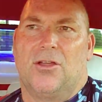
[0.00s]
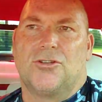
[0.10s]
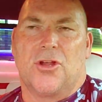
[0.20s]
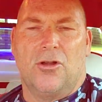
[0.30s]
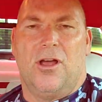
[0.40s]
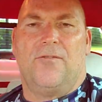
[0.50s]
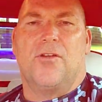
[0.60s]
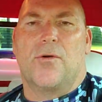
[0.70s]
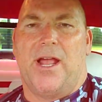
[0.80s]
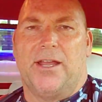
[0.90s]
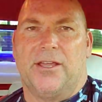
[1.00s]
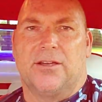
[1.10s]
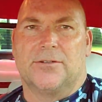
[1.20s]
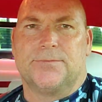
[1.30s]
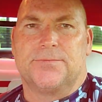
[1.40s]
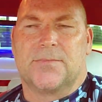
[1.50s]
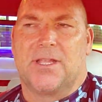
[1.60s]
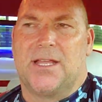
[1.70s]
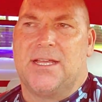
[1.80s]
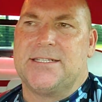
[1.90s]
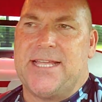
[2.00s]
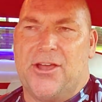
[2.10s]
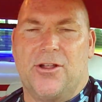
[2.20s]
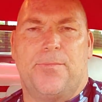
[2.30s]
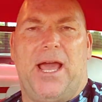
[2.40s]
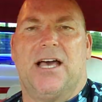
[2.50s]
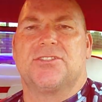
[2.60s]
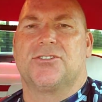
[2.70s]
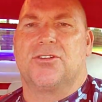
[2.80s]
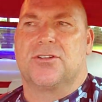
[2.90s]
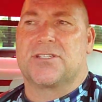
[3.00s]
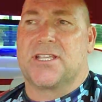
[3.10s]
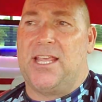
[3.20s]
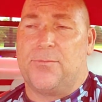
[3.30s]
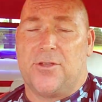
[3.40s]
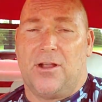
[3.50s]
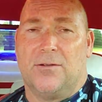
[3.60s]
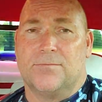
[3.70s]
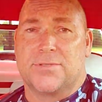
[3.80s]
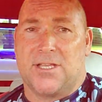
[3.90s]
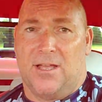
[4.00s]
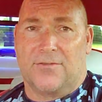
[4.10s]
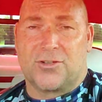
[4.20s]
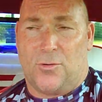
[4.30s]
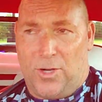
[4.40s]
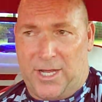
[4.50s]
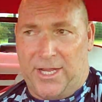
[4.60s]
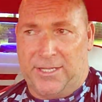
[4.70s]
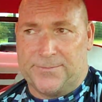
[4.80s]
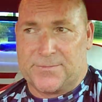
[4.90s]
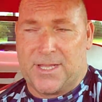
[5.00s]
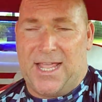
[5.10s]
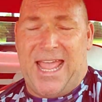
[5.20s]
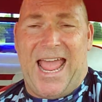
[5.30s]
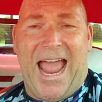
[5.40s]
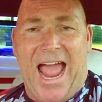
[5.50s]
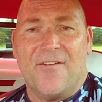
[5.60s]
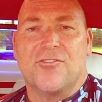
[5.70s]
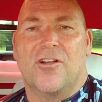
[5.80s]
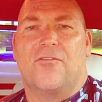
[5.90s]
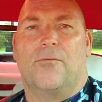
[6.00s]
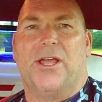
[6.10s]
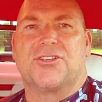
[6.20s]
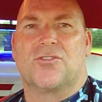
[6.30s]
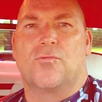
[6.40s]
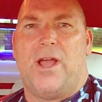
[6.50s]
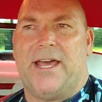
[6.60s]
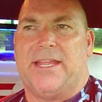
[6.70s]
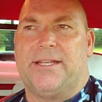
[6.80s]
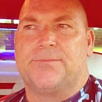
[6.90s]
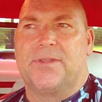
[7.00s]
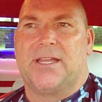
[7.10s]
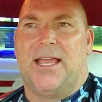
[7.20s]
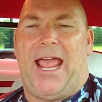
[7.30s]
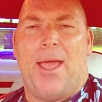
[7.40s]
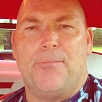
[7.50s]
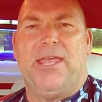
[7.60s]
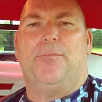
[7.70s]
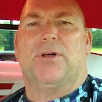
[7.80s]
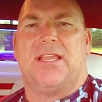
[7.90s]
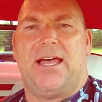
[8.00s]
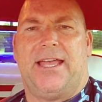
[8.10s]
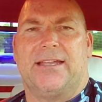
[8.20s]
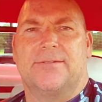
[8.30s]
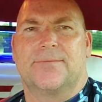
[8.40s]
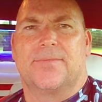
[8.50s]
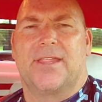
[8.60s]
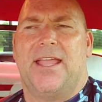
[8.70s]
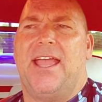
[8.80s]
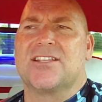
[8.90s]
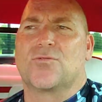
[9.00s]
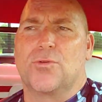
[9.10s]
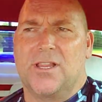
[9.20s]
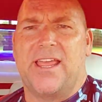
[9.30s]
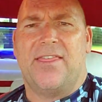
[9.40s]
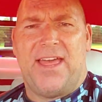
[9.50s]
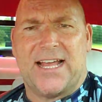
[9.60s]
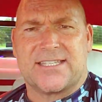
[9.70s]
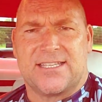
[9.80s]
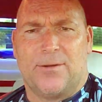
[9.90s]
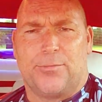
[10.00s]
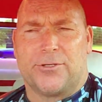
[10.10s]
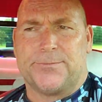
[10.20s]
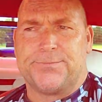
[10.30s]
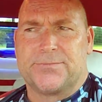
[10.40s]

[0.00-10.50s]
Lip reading: turn off your radio, tell your passengers to keep themselves quiet, have your information ready, and be polite. It's really that simple.